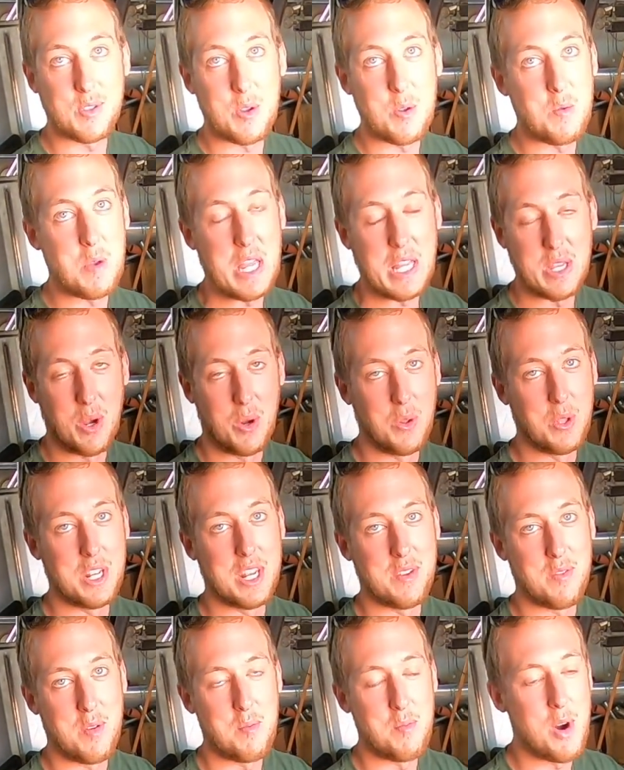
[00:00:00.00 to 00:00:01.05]
gonna be a
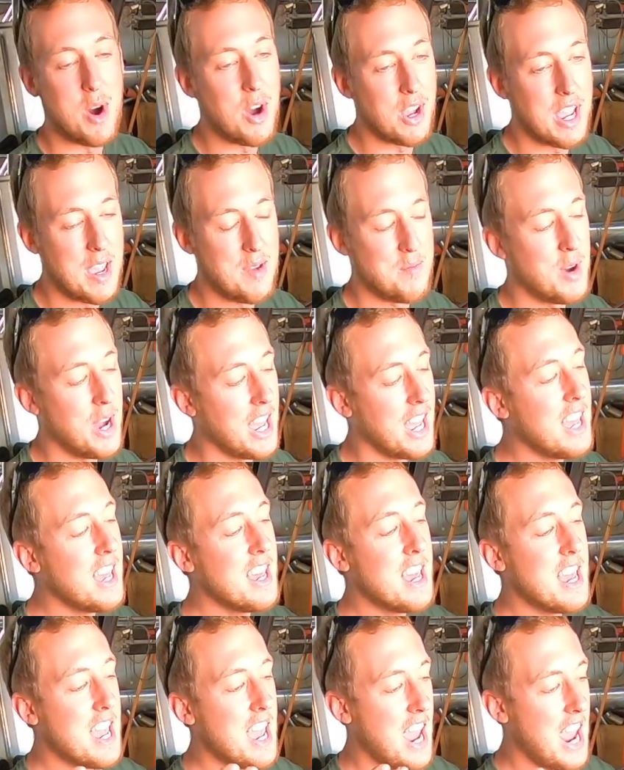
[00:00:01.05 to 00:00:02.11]
totally different ballgame. But
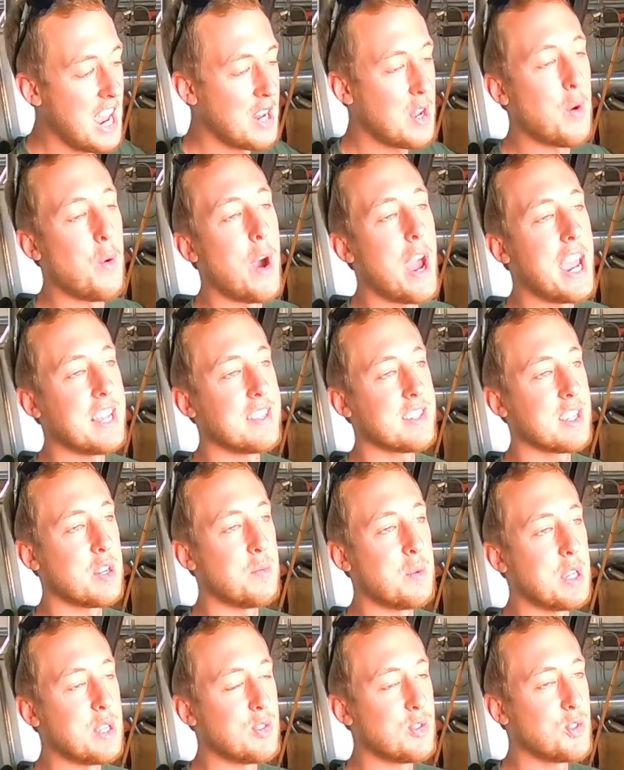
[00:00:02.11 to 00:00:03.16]
in a way, it's
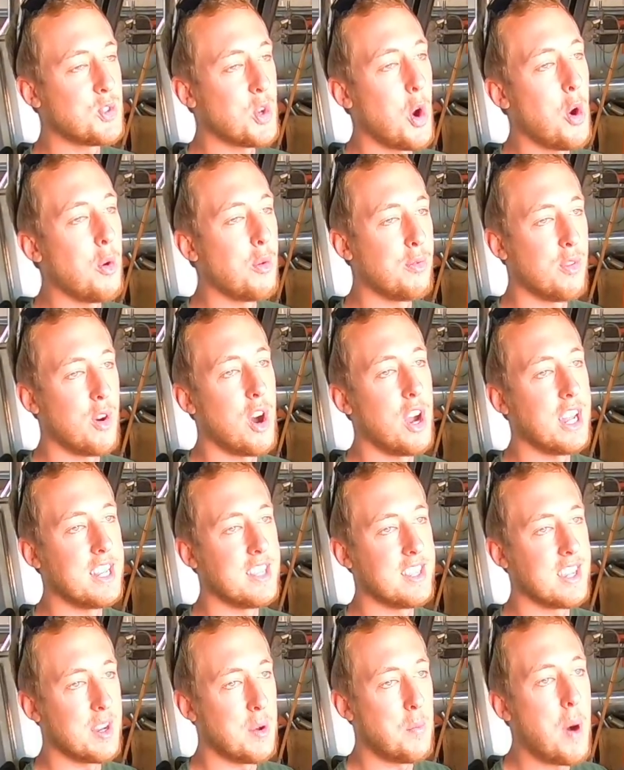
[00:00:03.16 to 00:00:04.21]
gonna be so
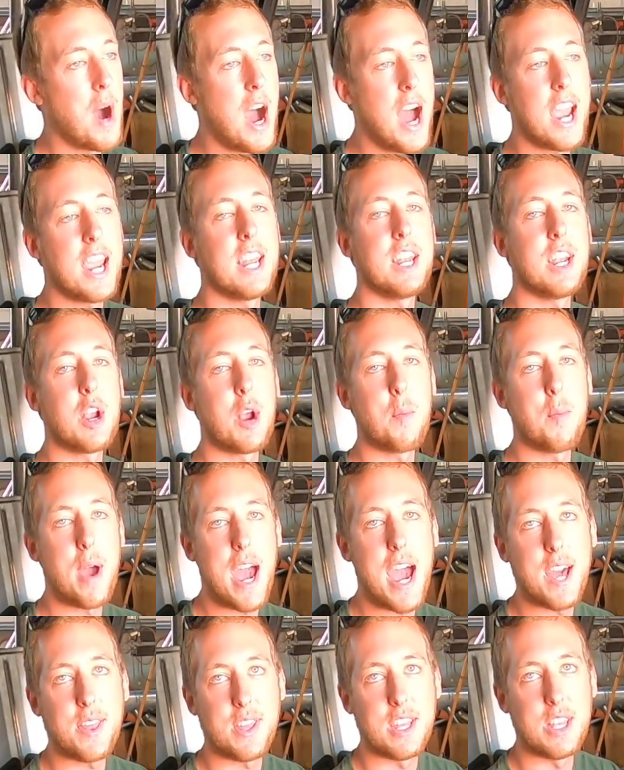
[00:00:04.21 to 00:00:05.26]
fun to pioneer a
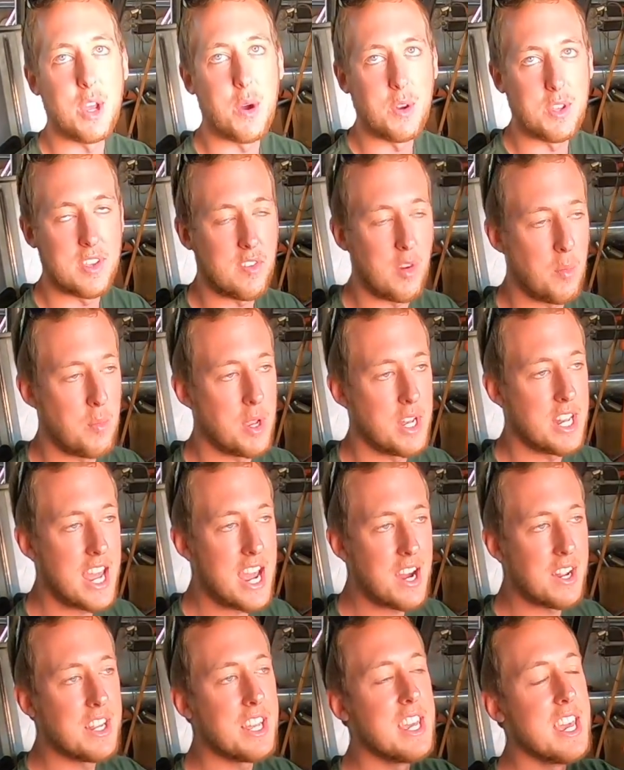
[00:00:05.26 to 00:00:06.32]
path that no one's ever been
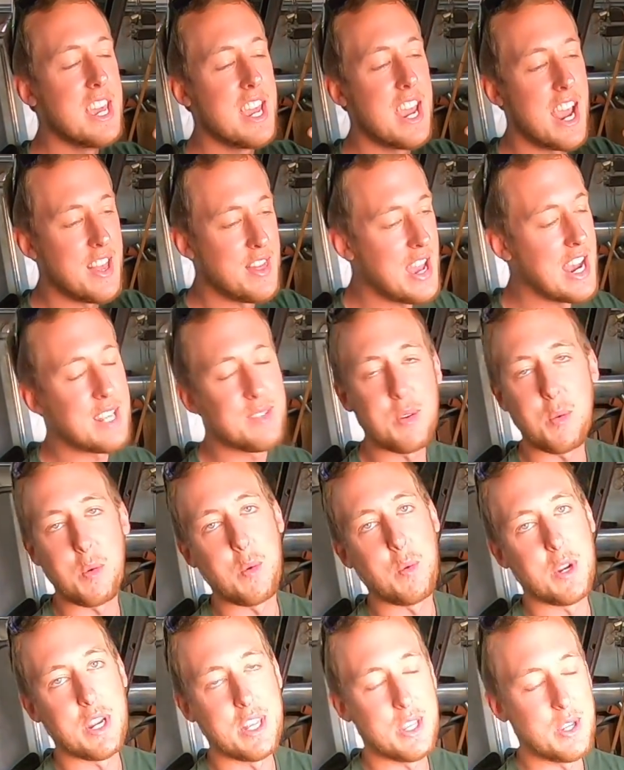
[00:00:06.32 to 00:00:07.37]
down, and that's what
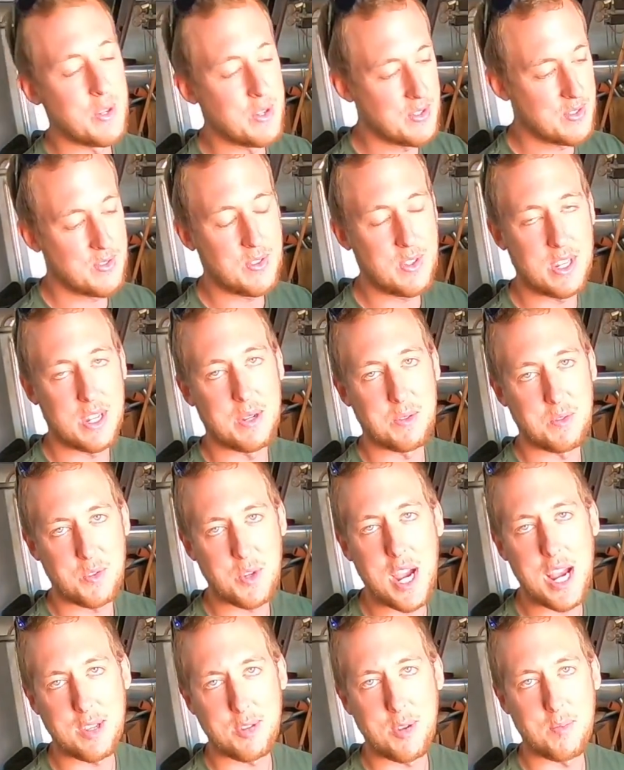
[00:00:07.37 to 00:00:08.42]
we wanna do is, you know,
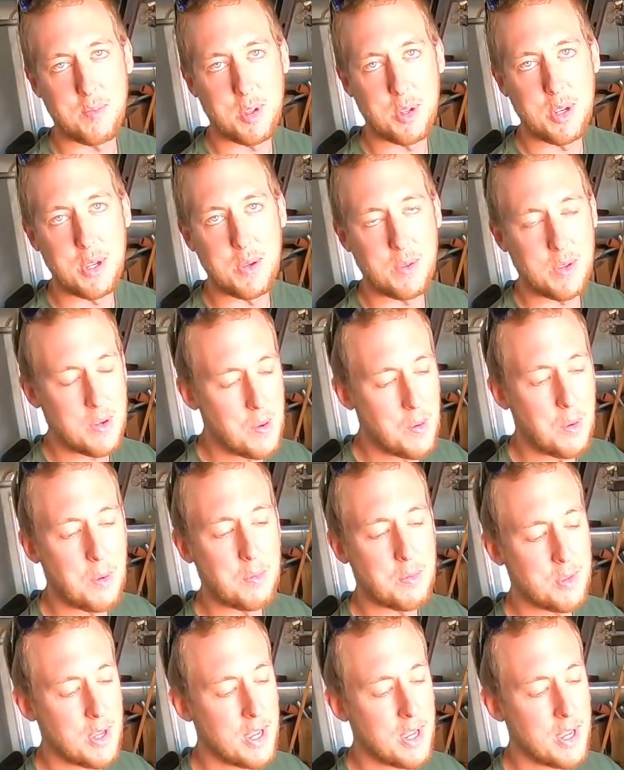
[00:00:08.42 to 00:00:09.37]
try something new, you know what I'm